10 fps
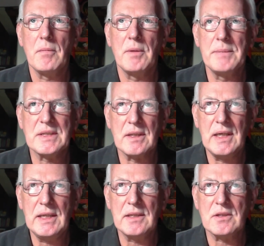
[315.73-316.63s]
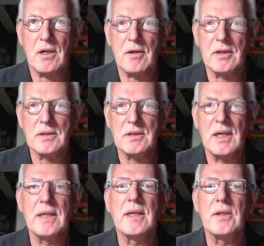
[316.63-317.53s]
the miscellaneous Taras,
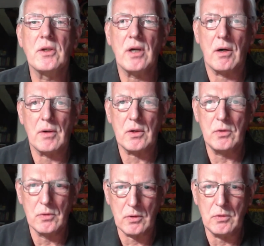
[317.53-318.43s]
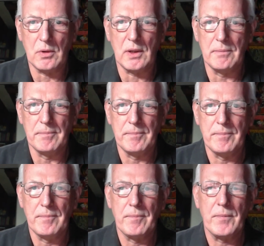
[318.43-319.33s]
and then the Tara Kurukulla.
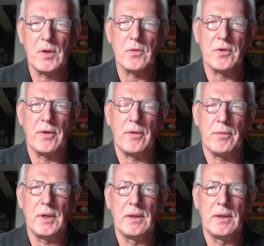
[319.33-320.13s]
Those are the three.